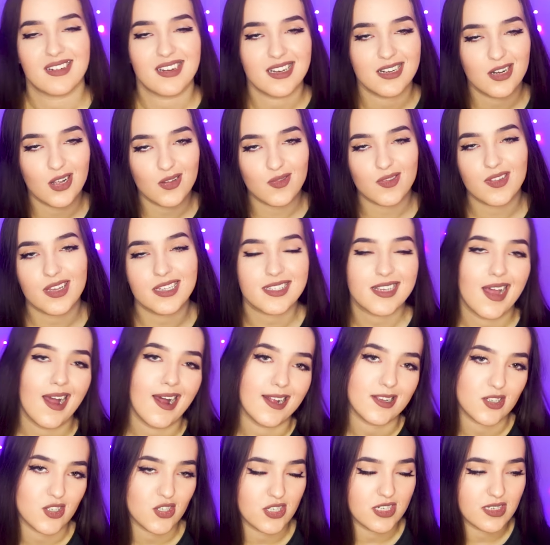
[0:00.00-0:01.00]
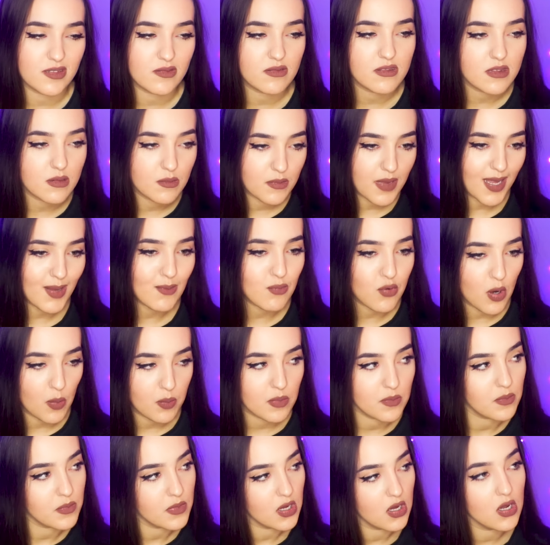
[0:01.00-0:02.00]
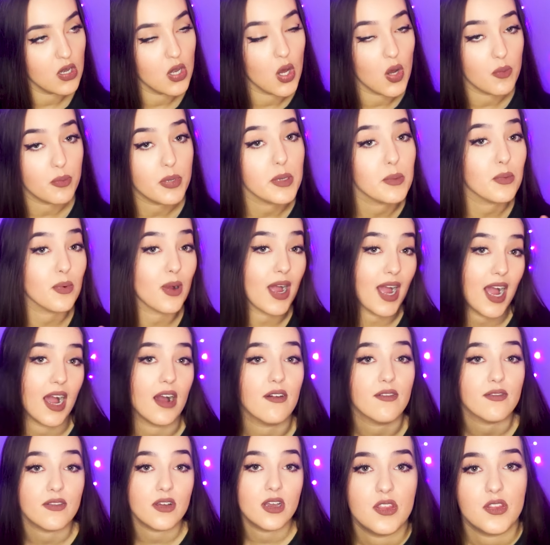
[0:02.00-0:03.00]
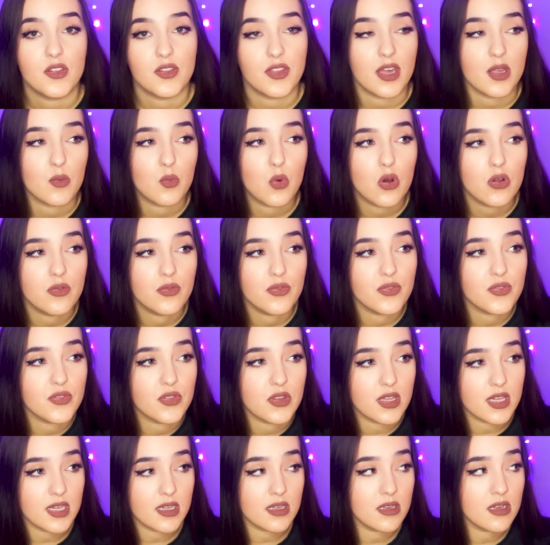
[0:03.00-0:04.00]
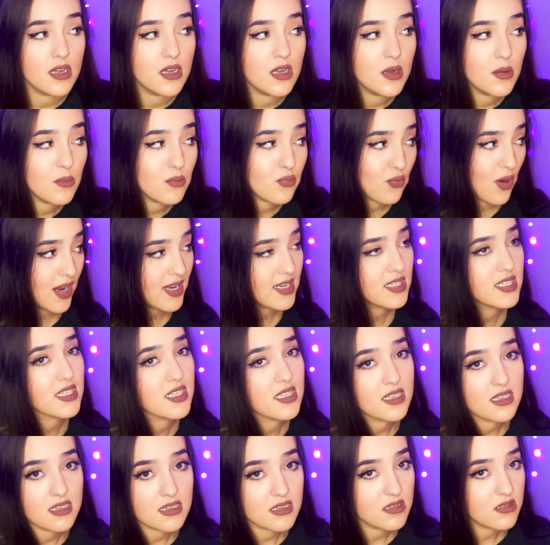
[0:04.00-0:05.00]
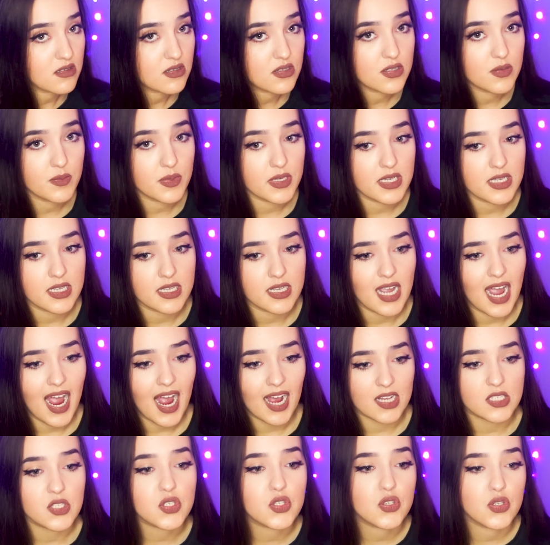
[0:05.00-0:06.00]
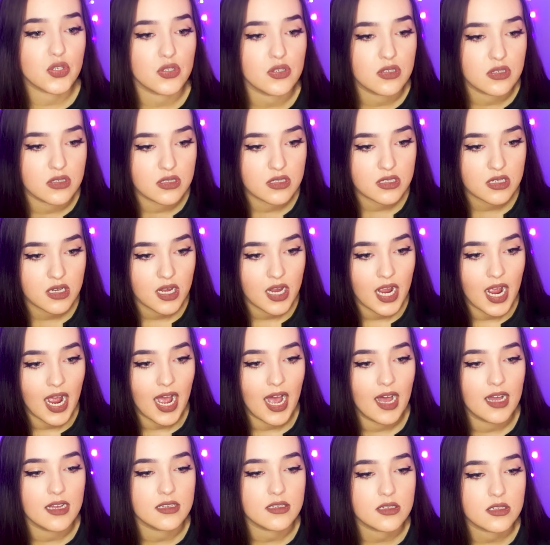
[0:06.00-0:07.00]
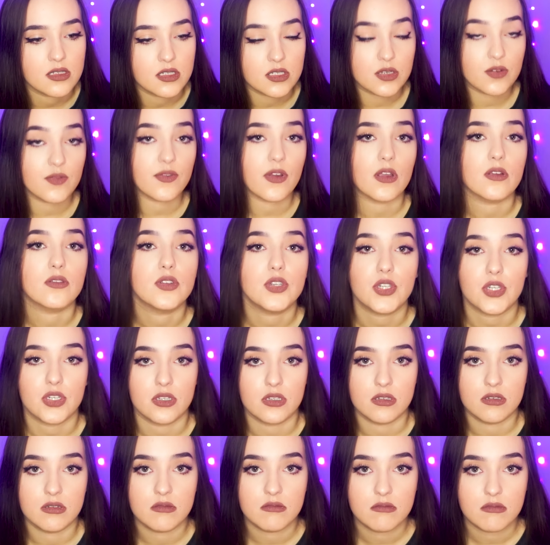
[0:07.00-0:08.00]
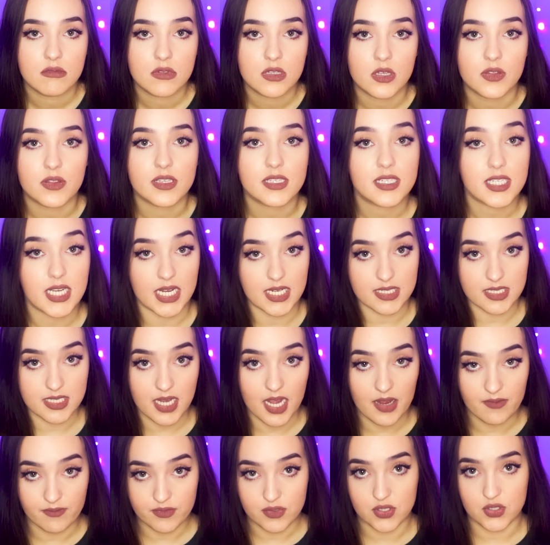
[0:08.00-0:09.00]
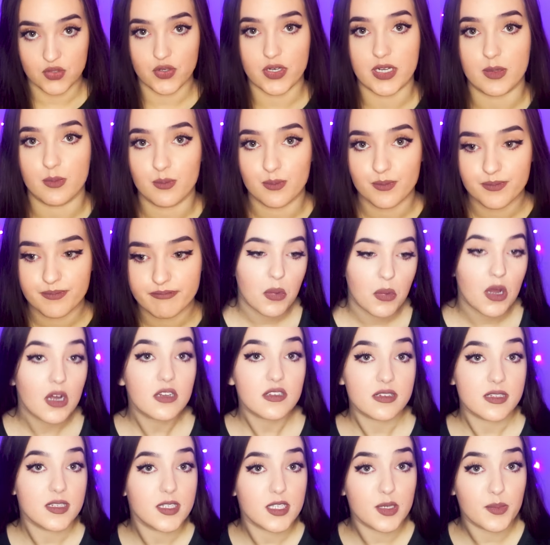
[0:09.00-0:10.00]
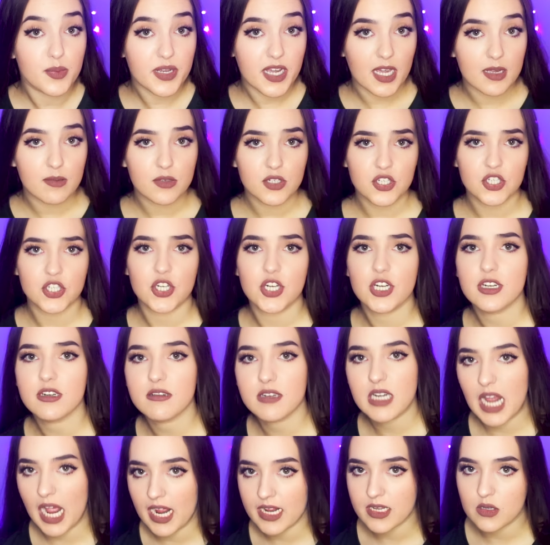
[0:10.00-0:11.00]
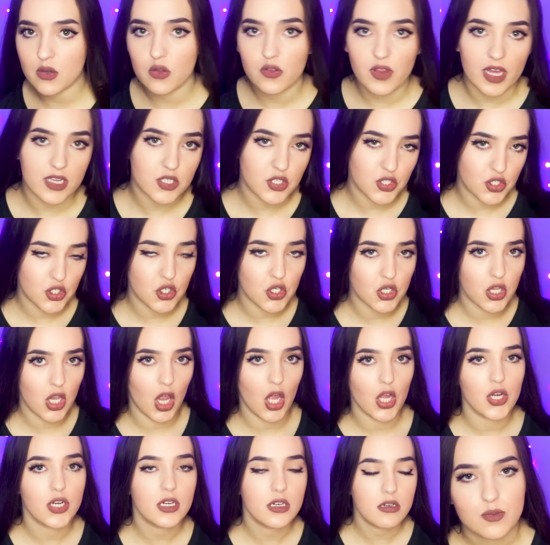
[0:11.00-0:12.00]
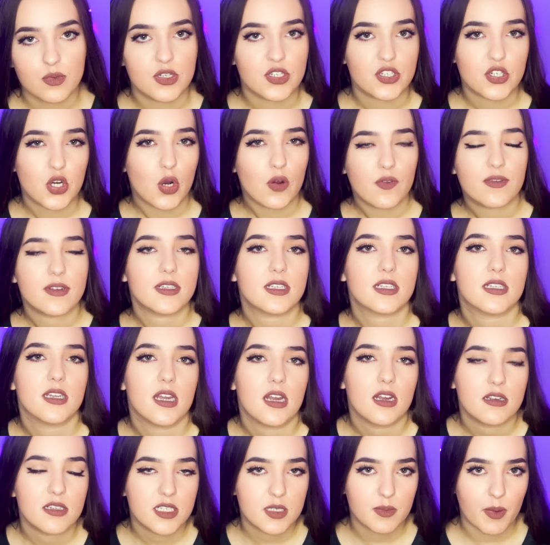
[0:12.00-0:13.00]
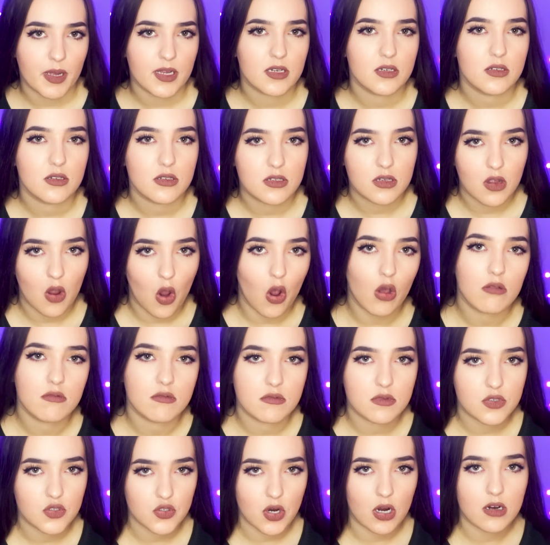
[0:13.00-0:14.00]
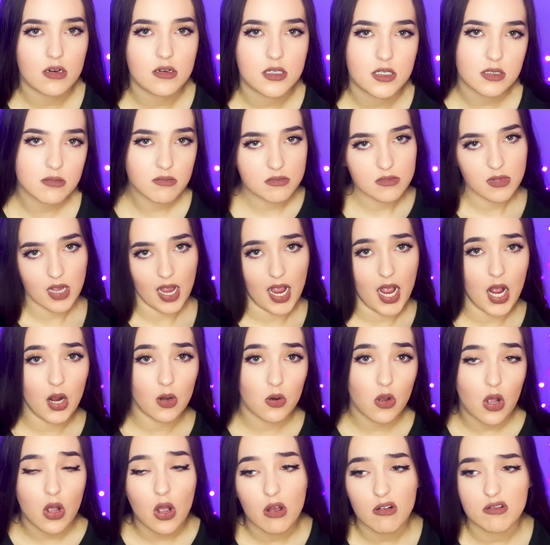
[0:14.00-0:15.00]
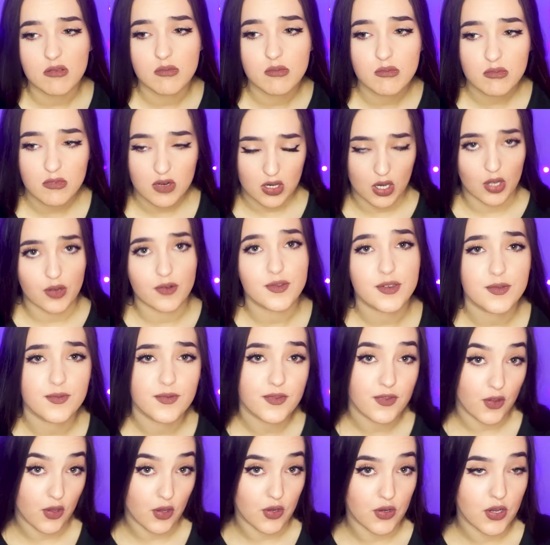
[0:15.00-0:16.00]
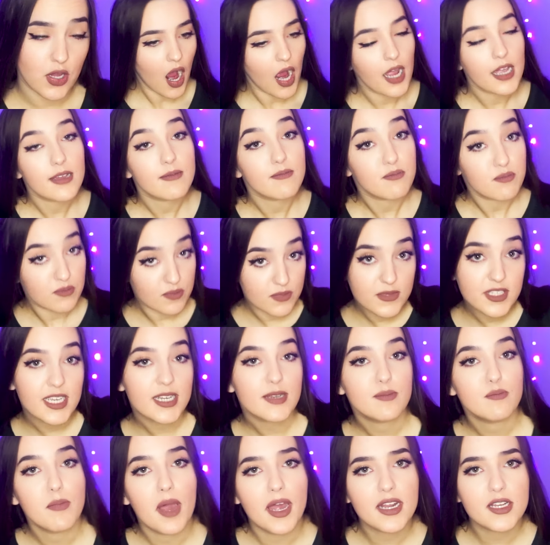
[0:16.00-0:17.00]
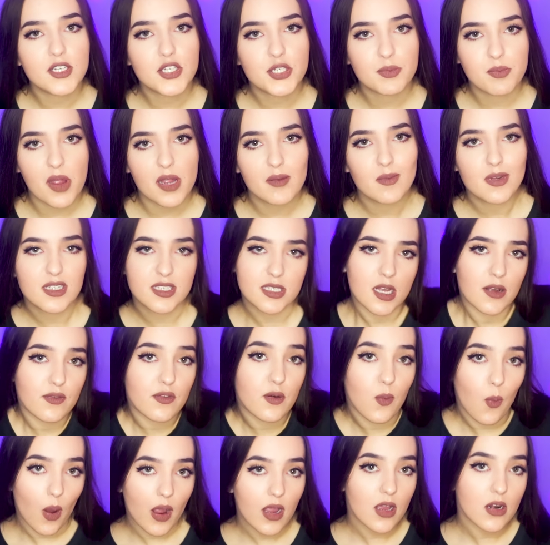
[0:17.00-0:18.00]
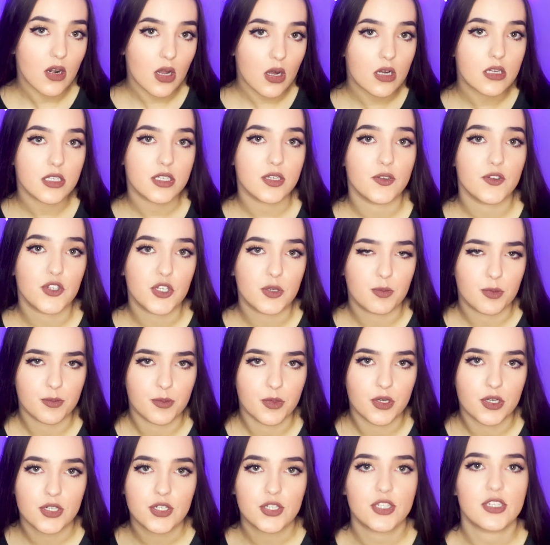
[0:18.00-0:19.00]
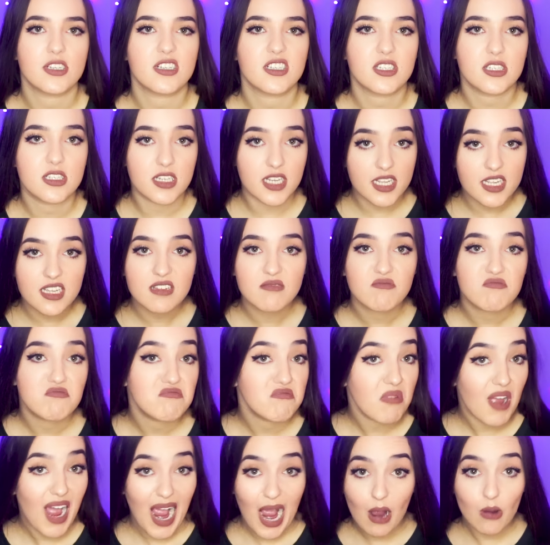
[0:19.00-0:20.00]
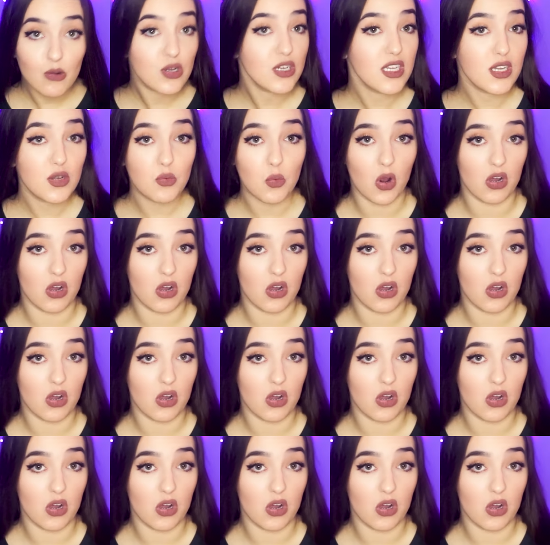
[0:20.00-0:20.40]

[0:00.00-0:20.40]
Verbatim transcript: And I know that that's actually the main problem that a lot of people have, that they want the branding to be as good as the devotion that the stans have to dream. But since I became a student and got that student loan, which obviously I spend on drugs, alcohol, clothes, and food, I did manage to buy myself quite a lot of YouTuber merch to see how good it